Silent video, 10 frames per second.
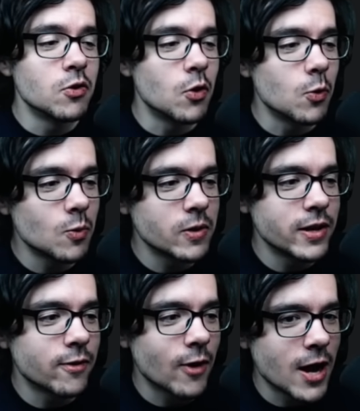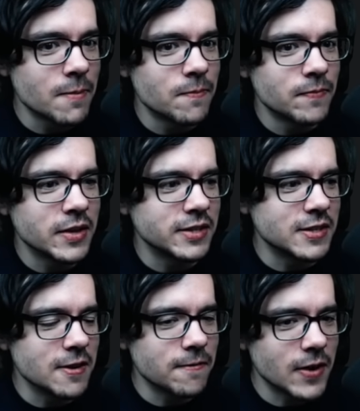holy crap, is
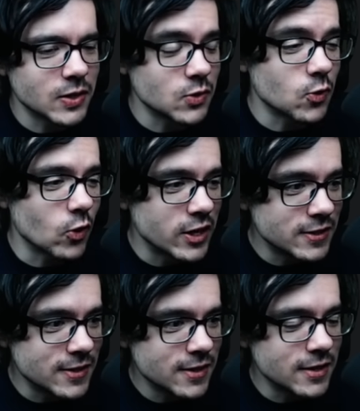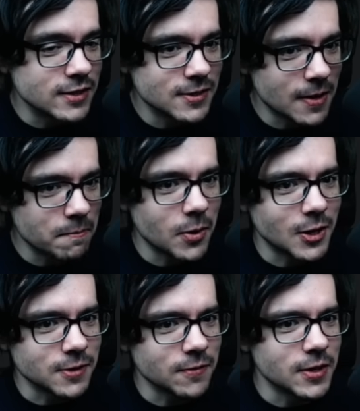the effect crazy in some
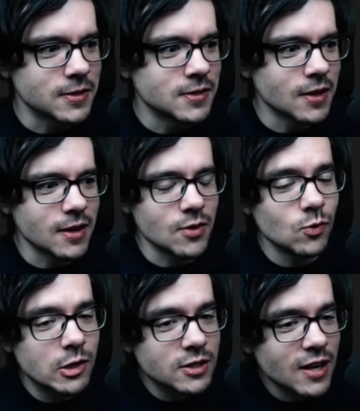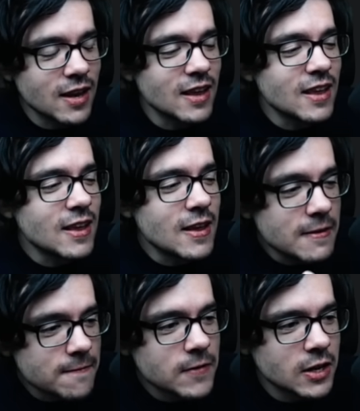boss fights. Like, you just get
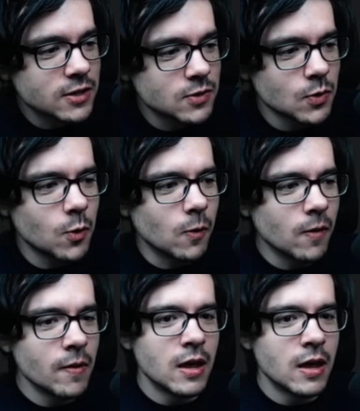infinite soul.